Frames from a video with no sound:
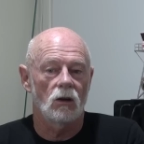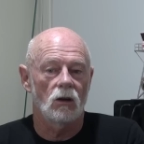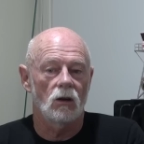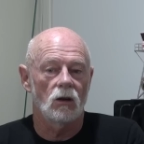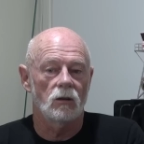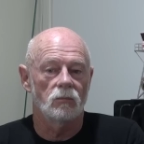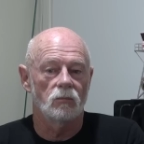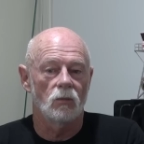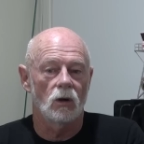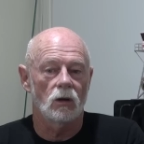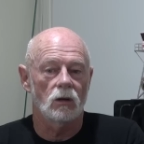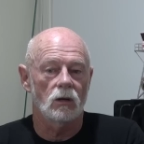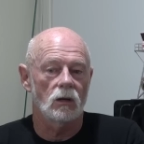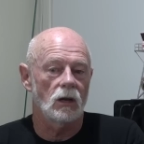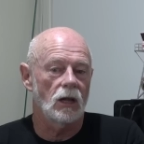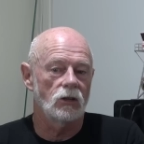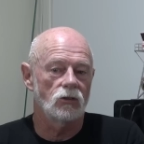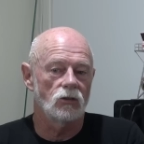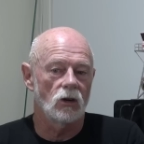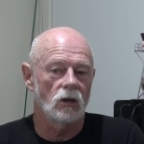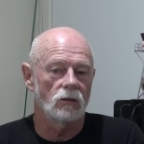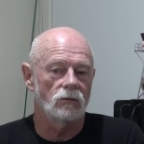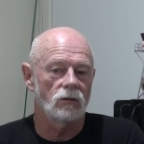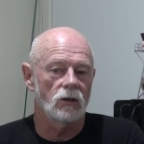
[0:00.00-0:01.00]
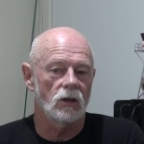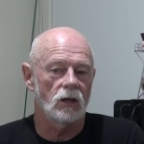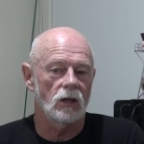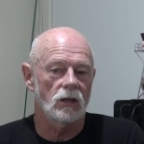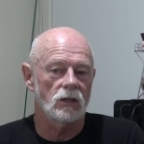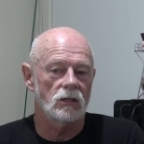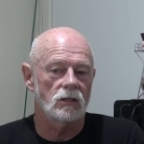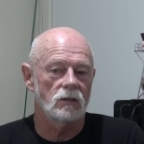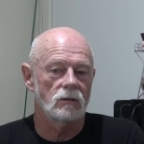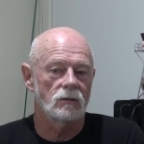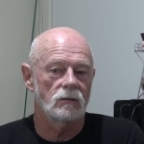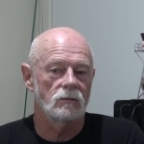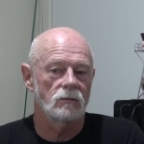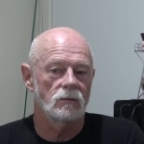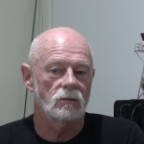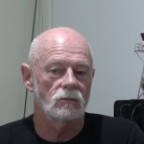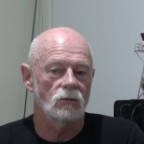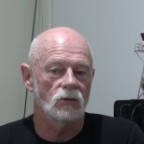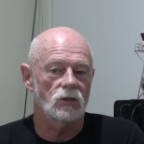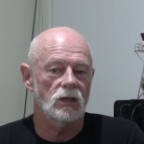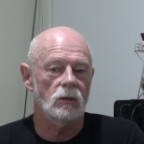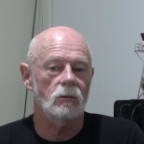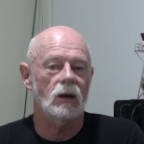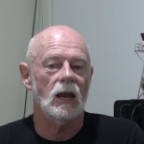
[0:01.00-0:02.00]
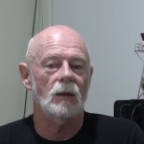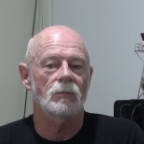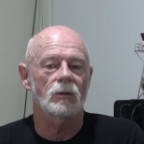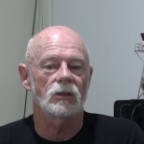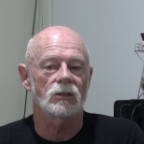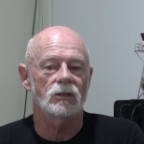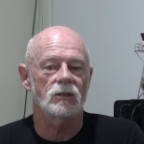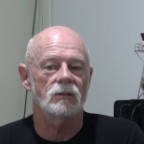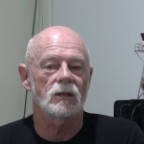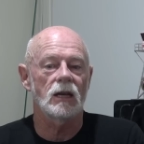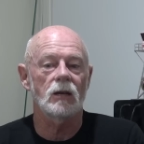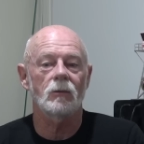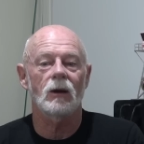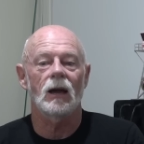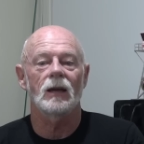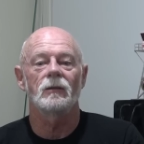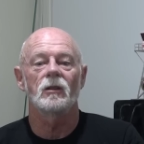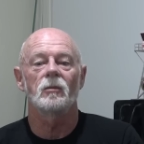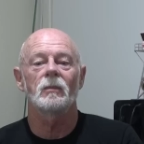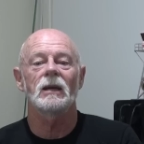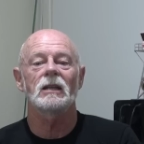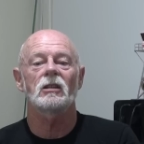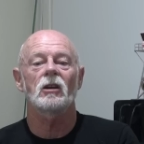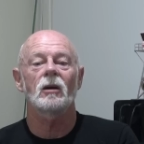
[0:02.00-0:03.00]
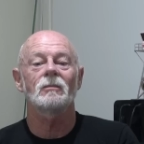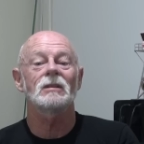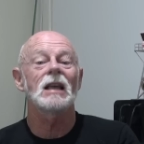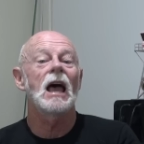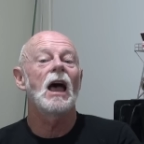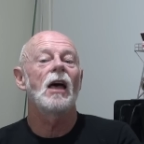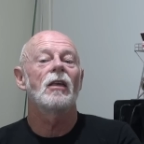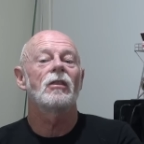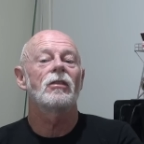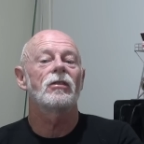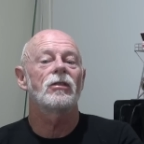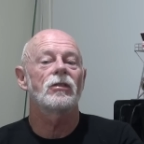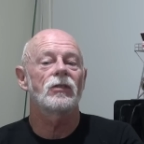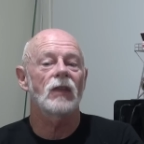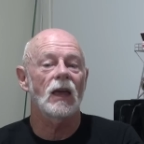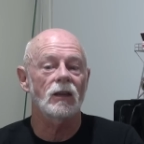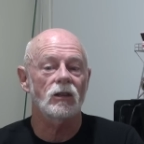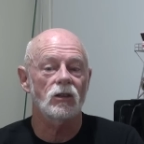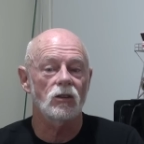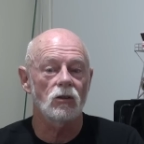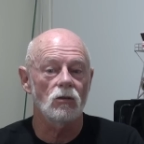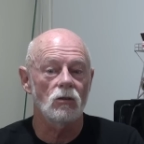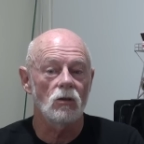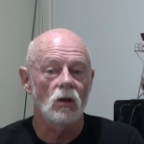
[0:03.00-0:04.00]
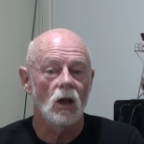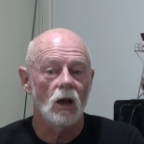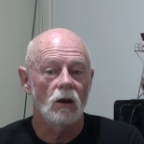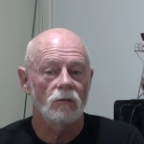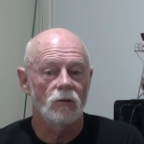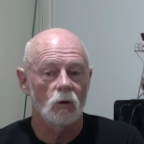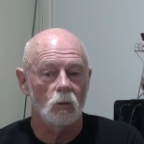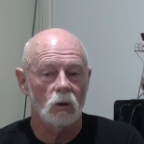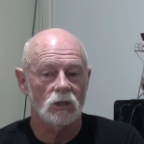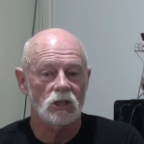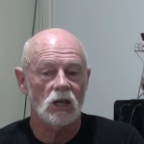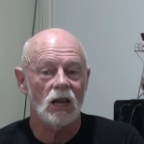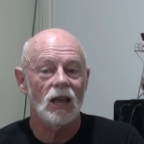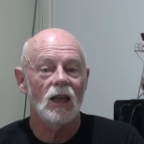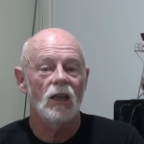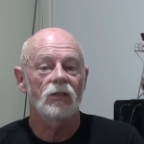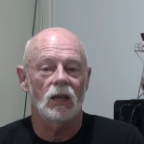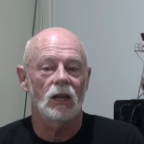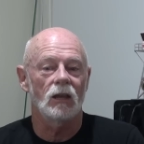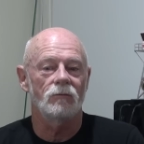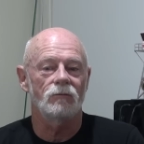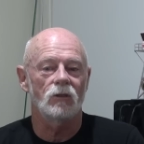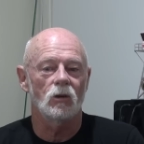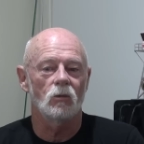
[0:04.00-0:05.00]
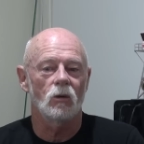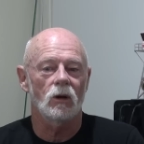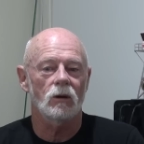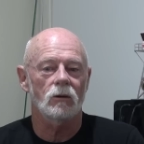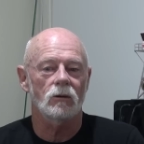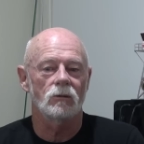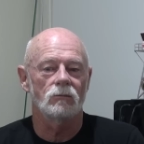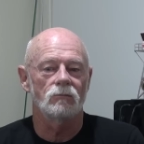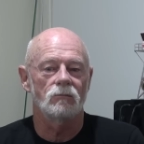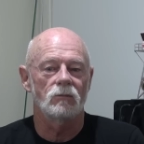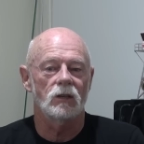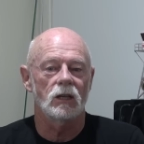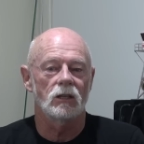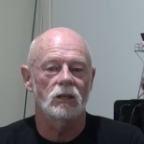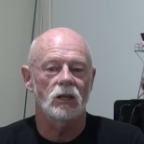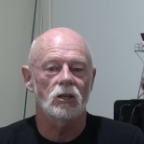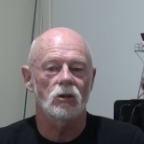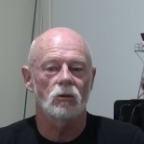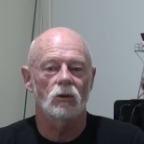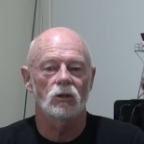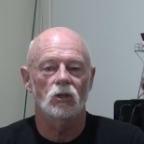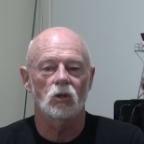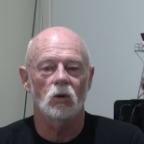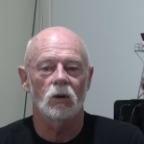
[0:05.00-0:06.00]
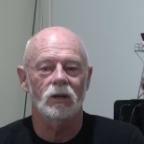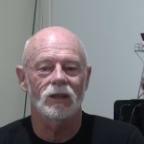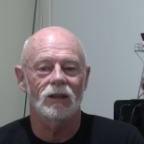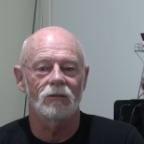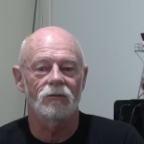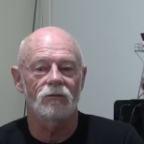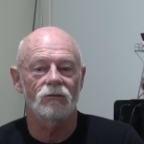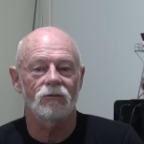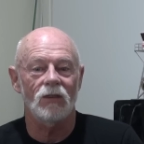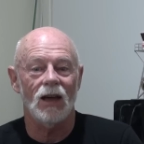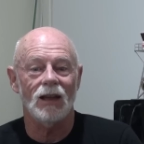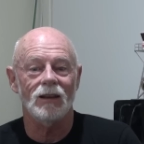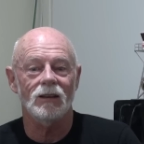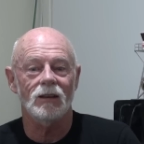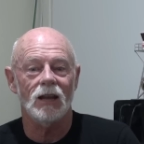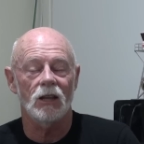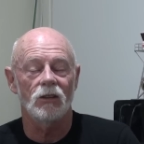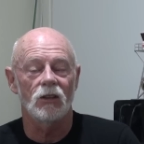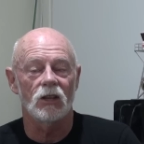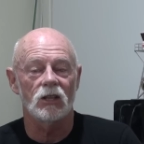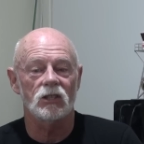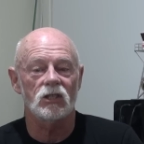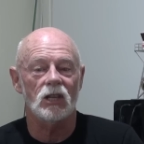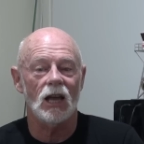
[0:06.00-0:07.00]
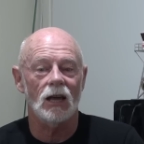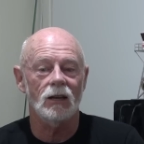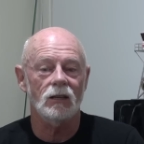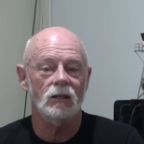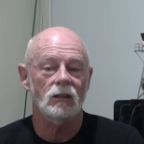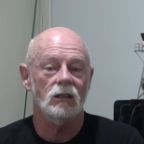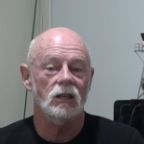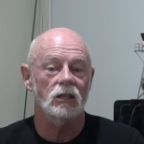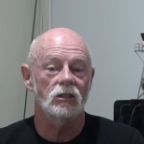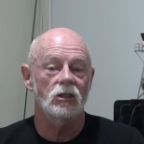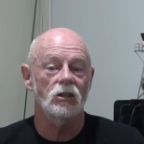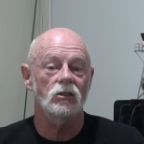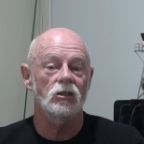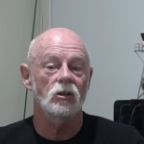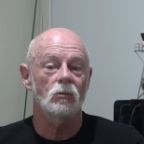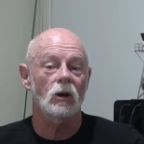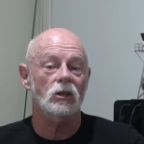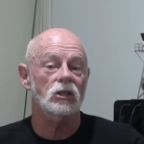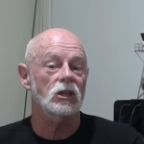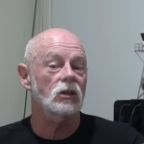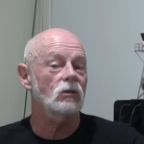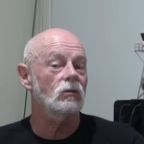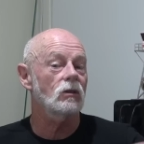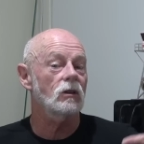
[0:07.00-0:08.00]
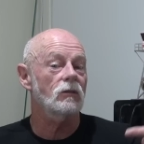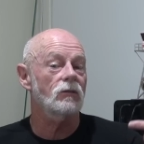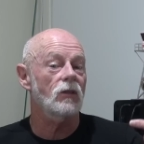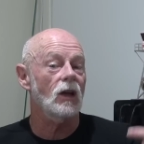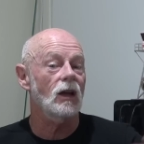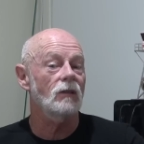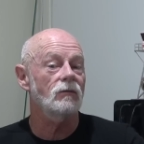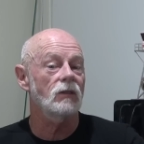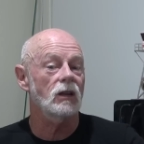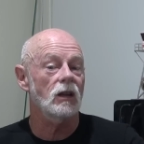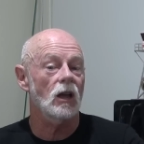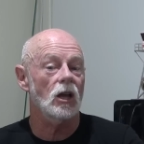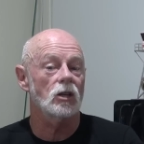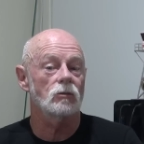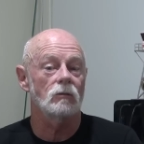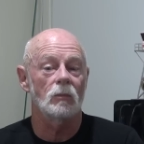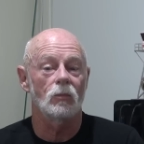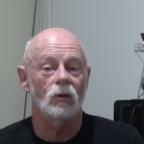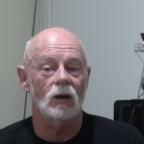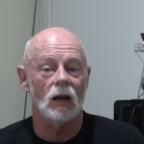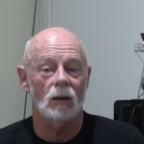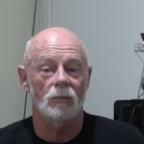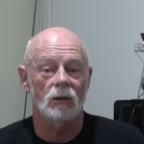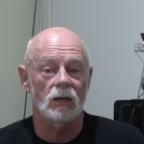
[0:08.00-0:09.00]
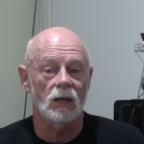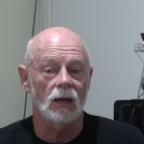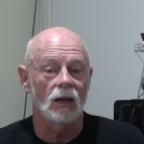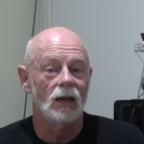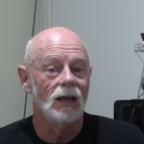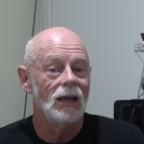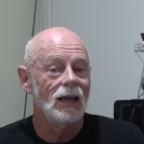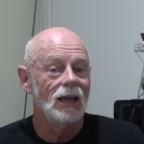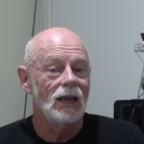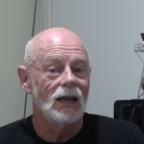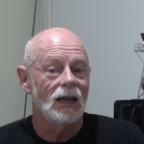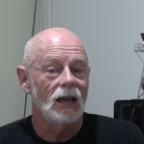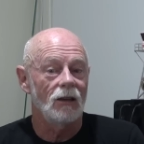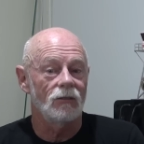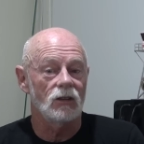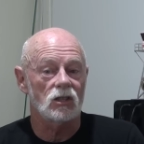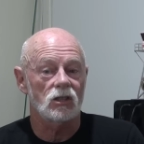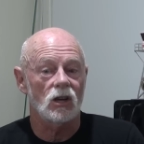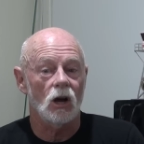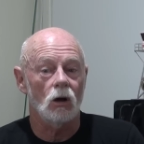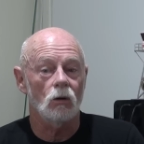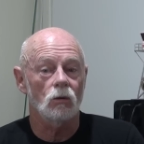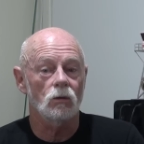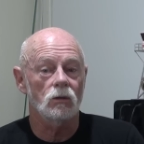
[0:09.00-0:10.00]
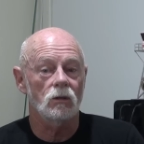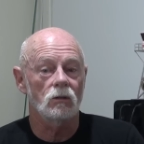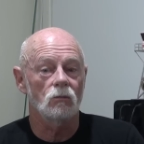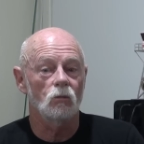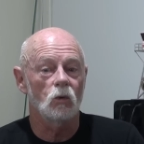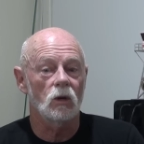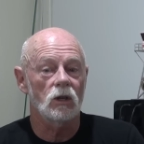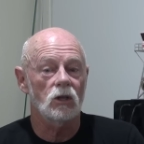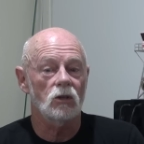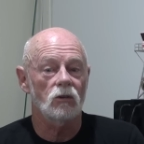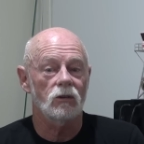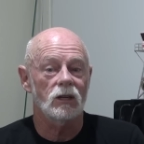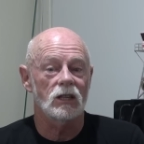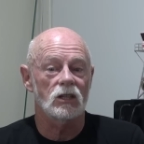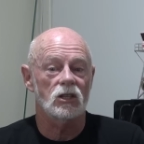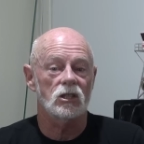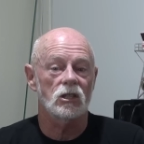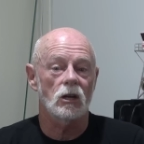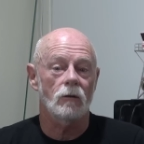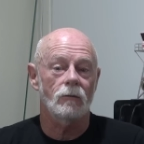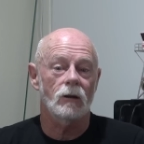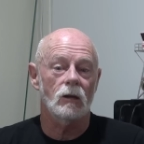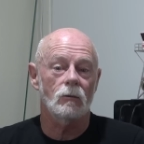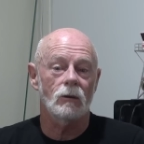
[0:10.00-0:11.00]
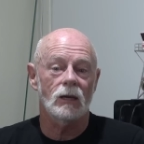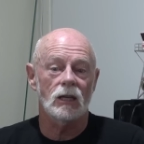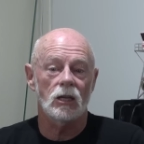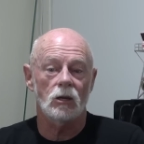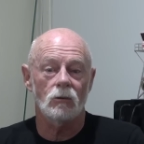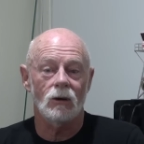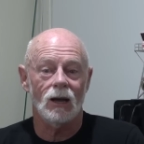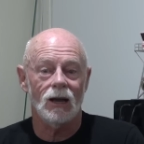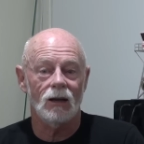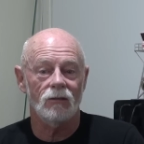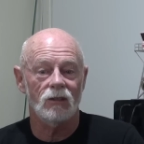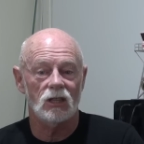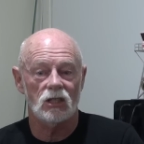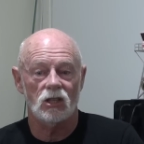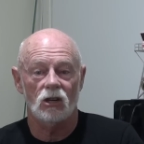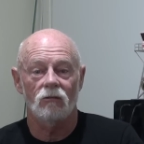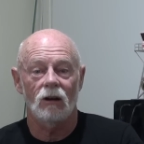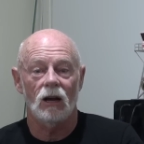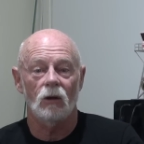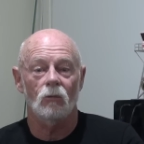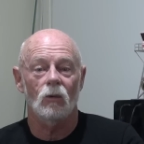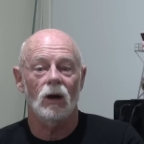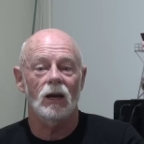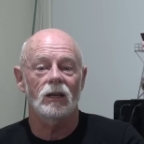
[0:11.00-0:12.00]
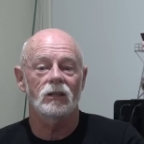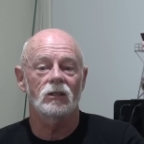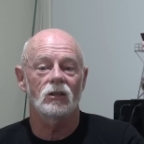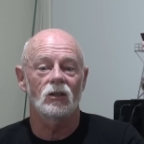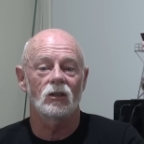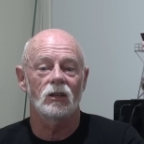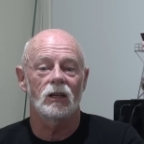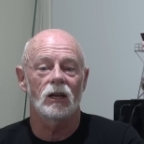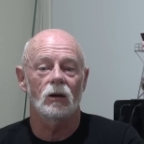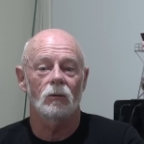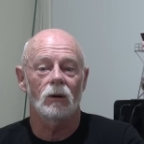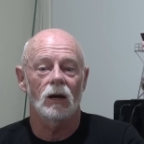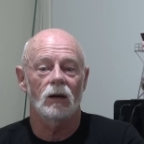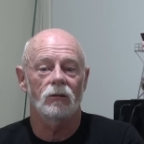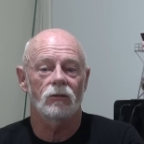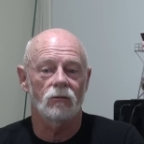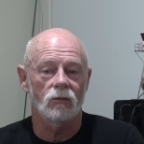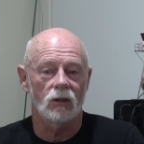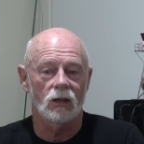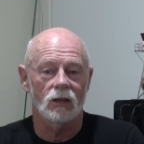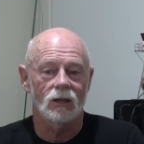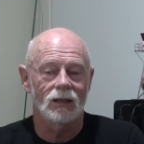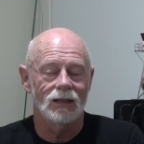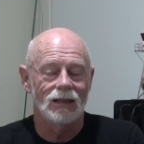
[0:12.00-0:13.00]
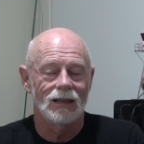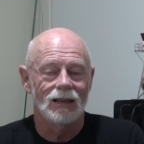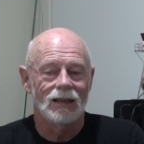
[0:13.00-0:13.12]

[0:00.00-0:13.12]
on model and drone flyers. We'll see what happens. Anyway, in the meantime, thank you for watching. If you want to continue enjoying the fun in the sun, continue watching all the flight videos we put up here. If it's cold and wintry and snowy where you are, it's a great way to get away from the